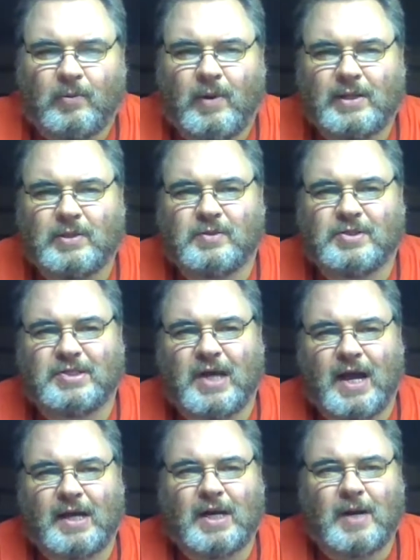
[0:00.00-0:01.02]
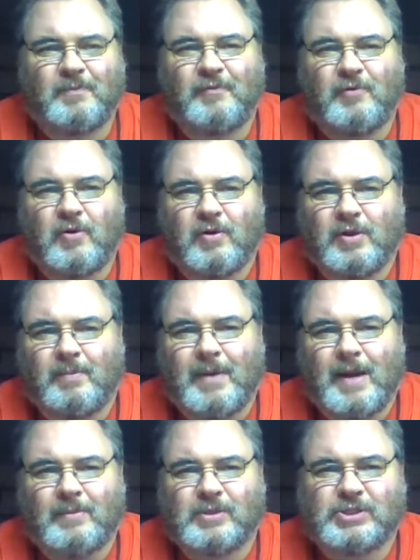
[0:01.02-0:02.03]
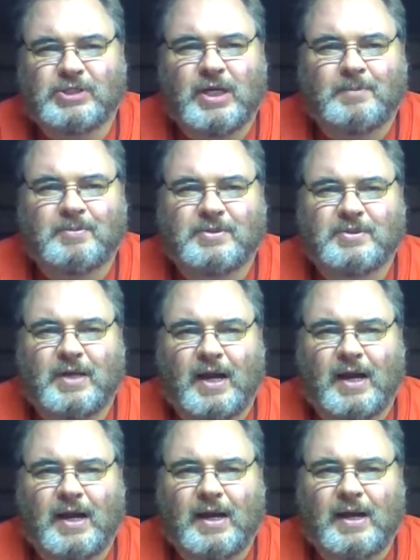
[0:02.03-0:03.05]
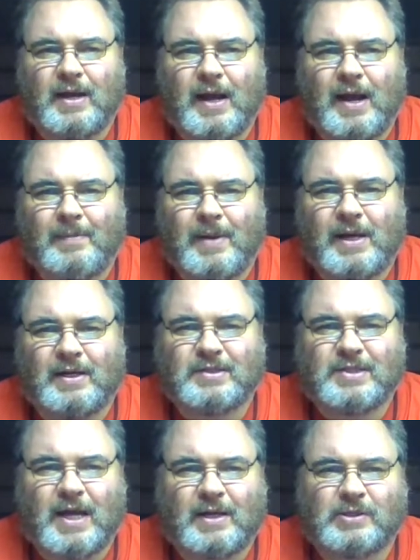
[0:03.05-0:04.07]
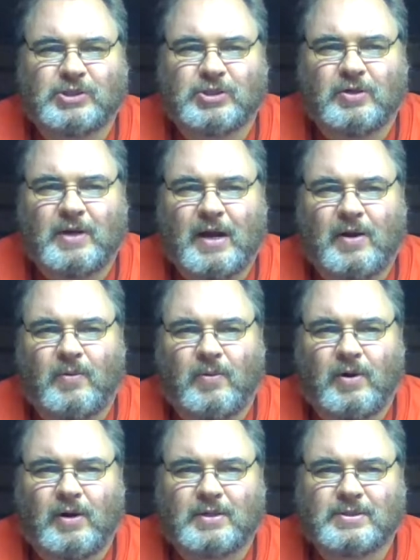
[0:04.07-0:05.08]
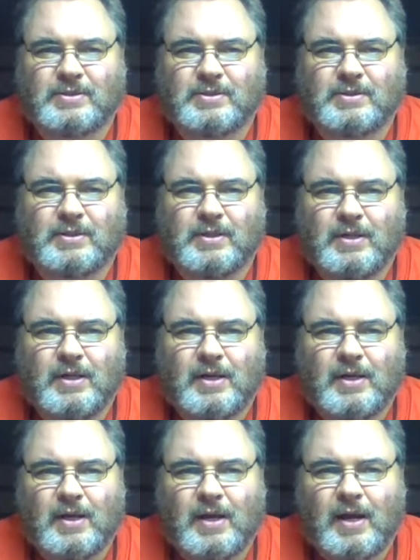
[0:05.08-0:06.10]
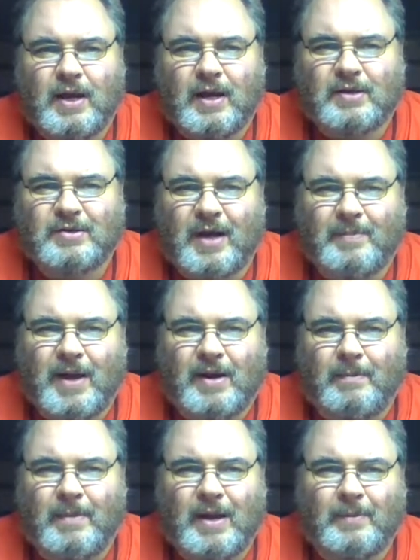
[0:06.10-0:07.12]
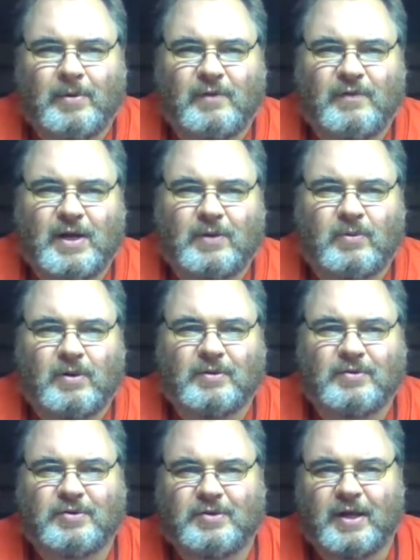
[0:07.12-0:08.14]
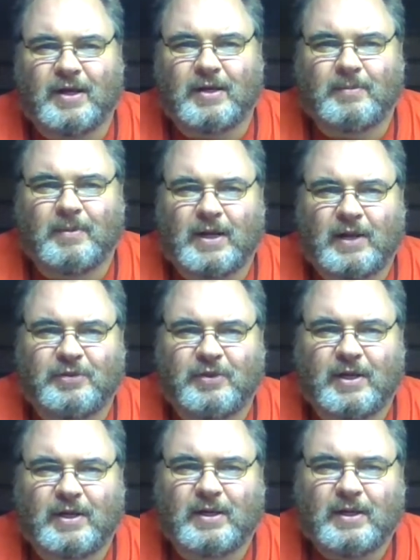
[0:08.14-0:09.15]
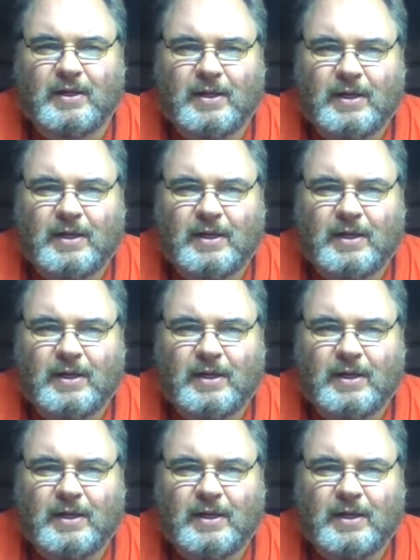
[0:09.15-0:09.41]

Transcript: When you sign up for the memberships, I'm not exactly sure how it works because I'm not a member of anyone's thing, but I think